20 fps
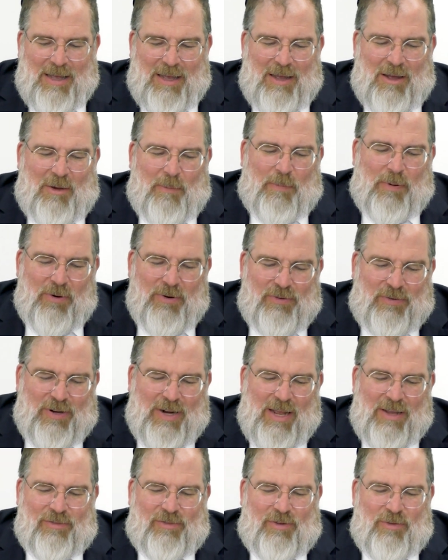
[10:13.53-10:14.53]
A
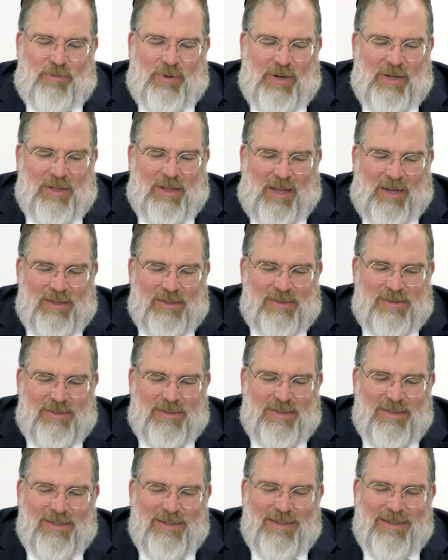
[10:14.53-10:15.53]
person has to
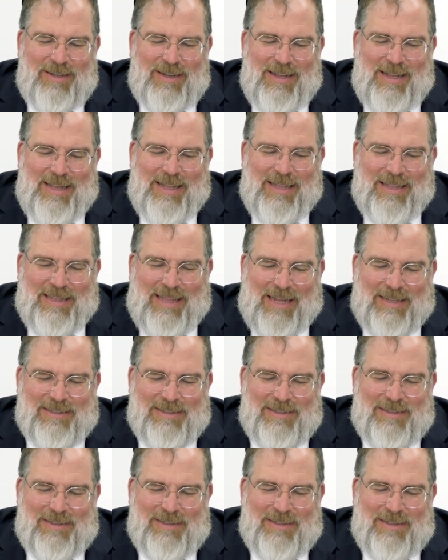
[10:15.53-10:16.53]
realize that
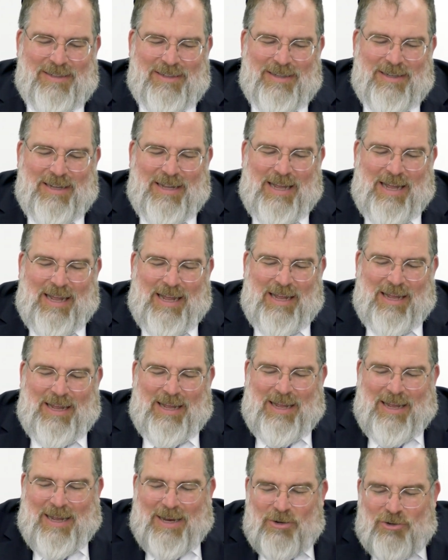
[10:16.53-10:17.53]

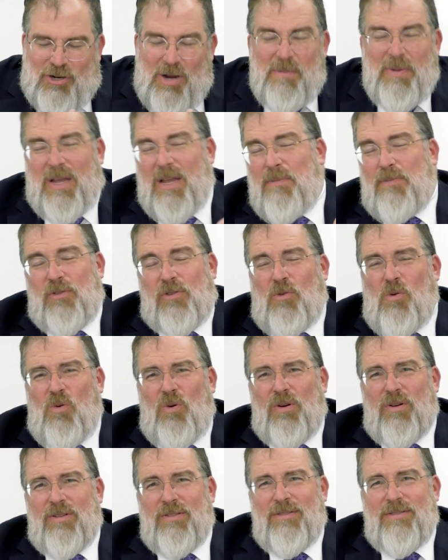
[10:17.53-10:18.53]
Hashem keeps
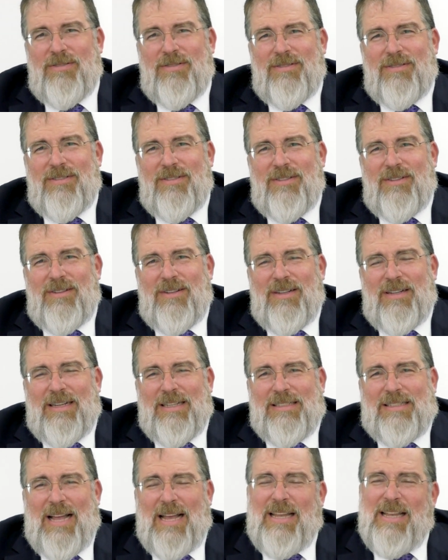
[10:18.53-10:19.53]
score.
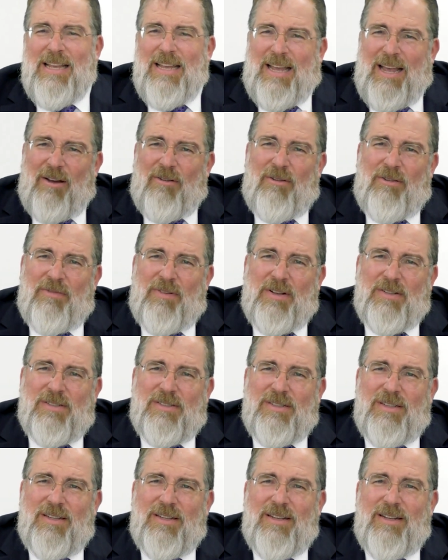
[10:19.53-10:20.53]
He's taking care of
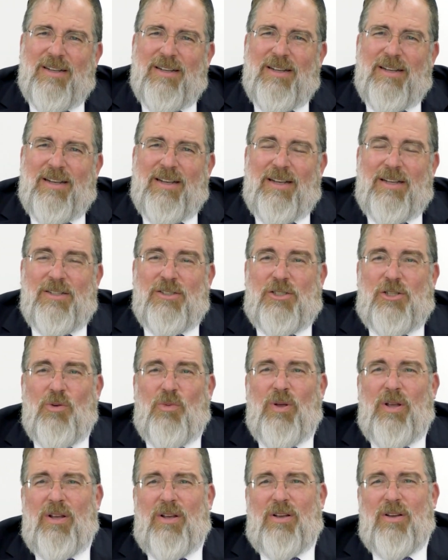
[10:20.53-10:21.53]
us. He's
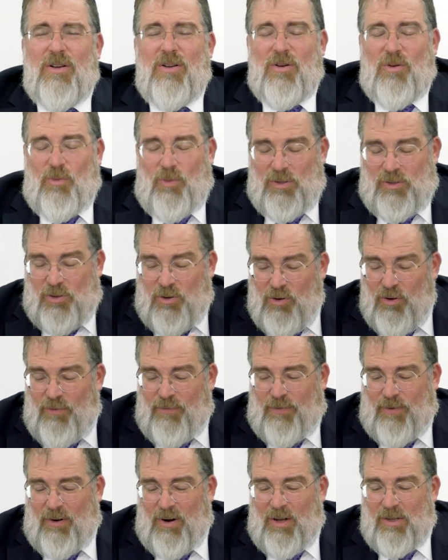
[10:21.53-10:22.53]
doing what's good
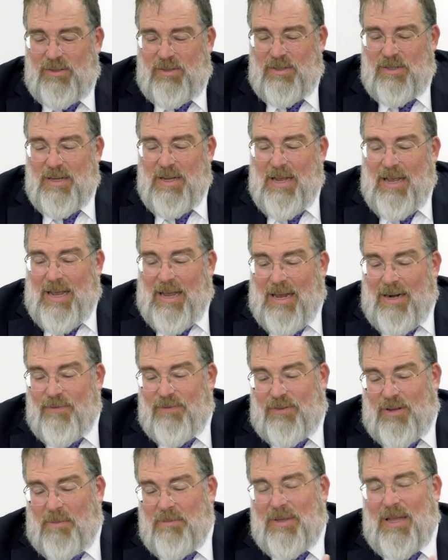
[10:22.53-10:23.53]
for us. And
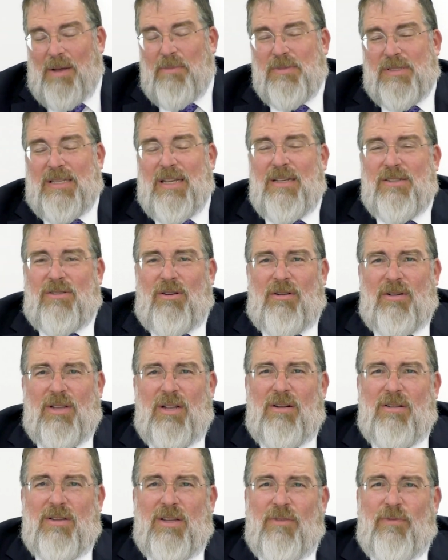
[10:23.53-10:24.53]
if sometimes things are a
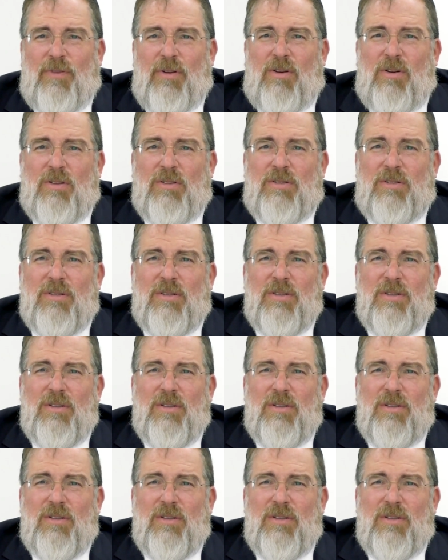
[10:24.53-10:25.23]
little difficult,